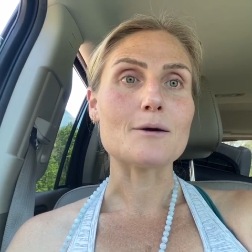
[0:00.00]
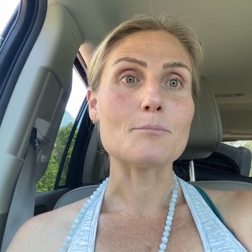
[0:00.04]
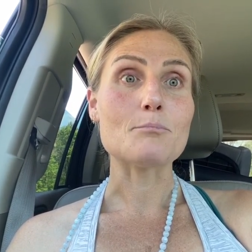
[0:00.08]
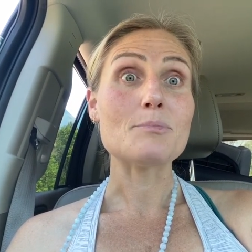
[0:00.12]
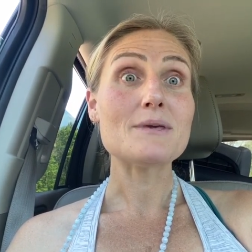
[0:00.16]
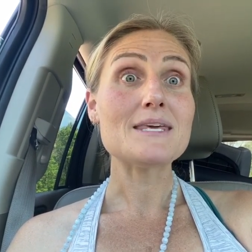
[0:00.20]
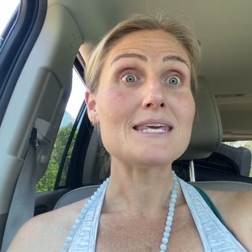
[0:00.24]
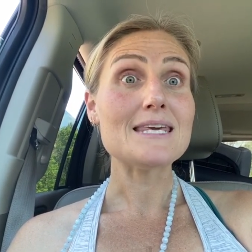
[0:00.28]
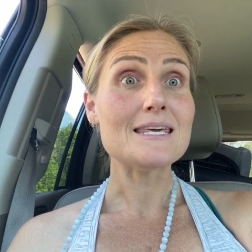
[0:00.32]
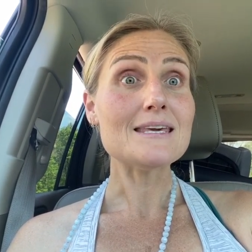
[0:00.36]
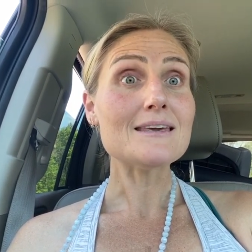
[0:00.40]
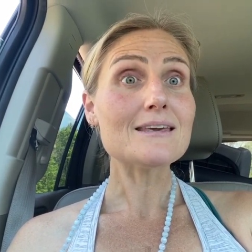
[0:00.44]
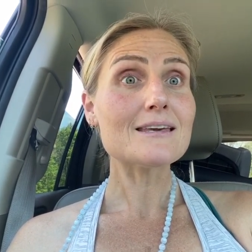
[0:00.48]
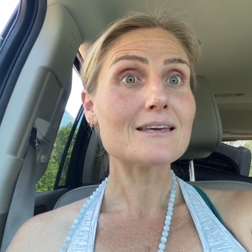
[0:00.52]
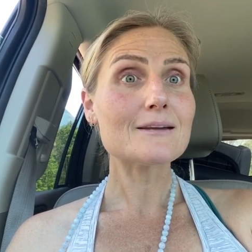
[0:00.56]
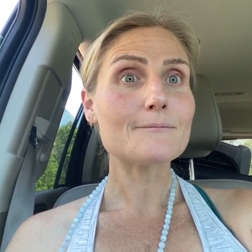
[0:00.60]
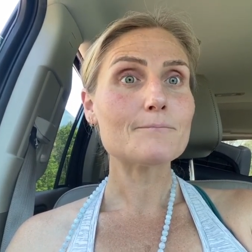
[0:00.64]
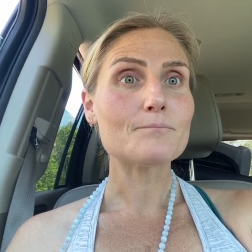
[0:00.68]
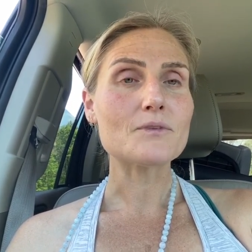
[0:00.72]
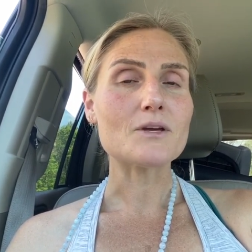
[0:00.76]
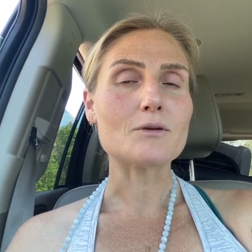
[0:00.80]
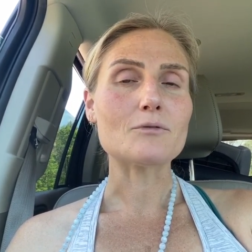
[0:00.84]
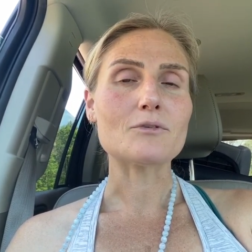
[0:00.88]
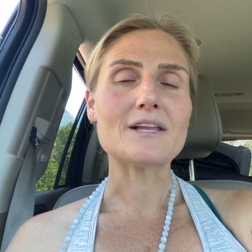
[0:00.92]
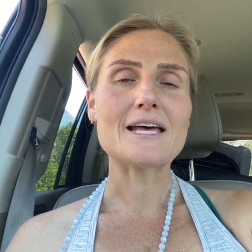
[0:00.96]
peak,
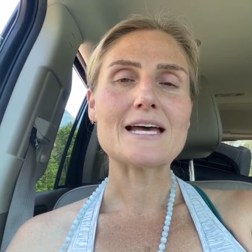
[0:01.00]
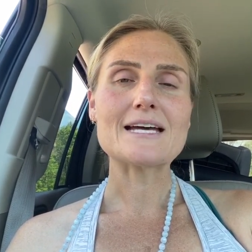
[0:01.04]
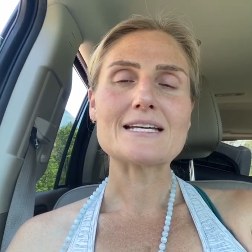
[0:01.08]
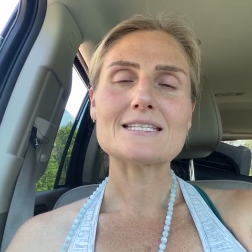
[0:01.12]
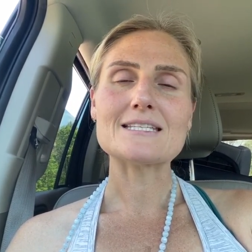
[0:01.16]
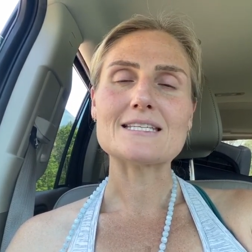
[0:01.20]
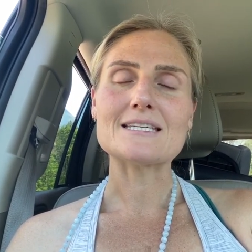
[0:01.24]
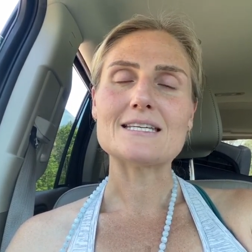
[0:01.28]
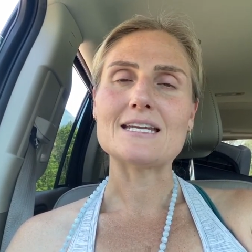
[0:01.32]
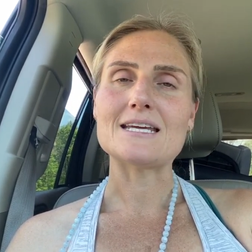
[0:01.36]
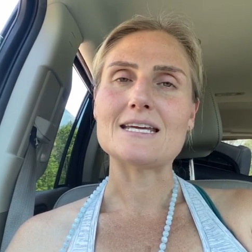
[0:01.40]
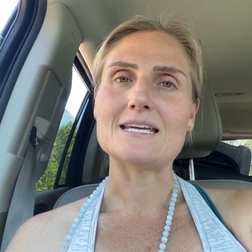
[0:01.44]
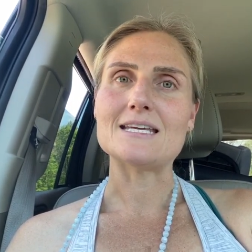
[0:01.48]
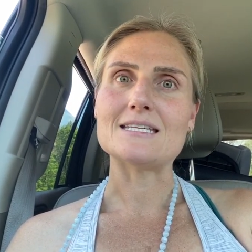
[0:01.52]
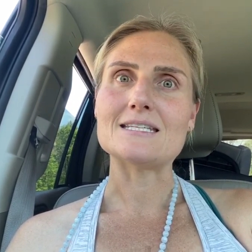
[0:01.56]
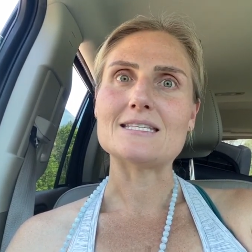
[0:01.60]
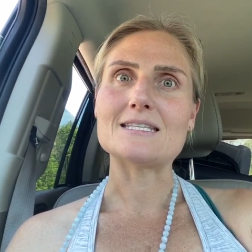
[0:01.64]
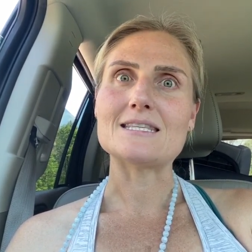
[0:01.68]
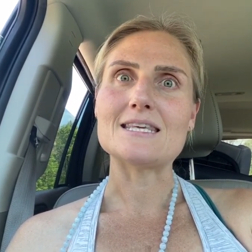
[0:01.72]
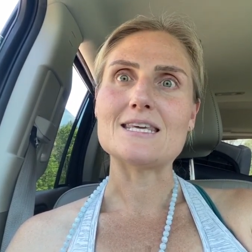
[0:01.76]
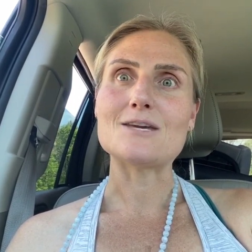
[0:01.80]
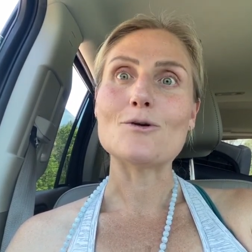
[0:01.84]
and relaxin is the